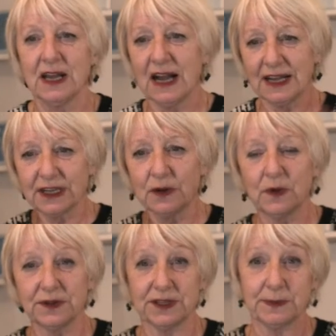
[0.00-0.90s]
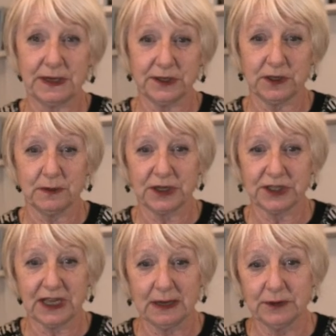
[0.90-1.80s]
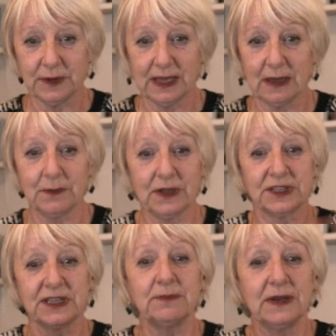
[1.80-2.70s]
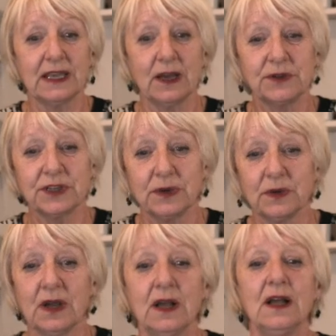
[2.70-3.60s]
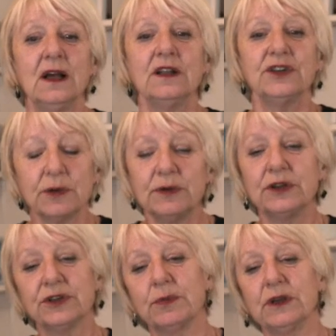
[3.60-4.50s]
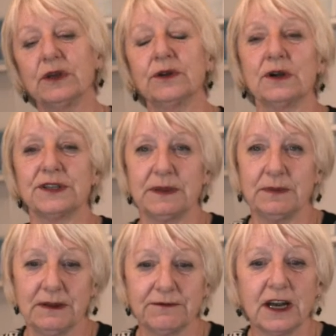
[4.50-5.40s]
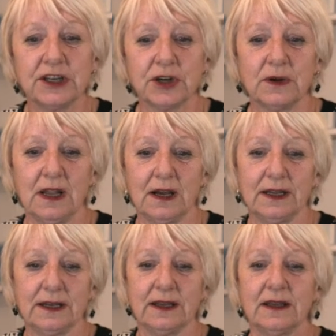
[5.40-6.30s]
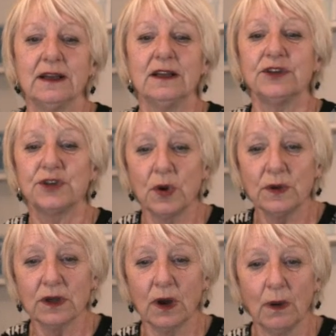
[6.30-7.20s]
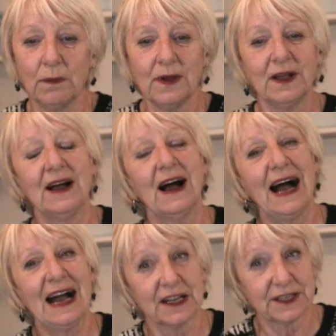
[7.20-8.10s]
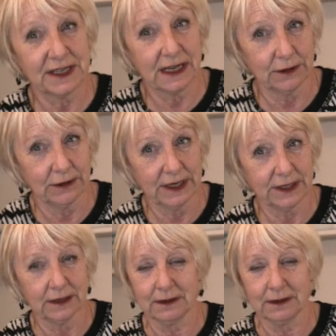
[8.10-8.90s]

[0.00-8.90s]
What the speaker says: I don't want to spend too much time doing it, but simply go to www.simplyfrenchonline.com/accelerator.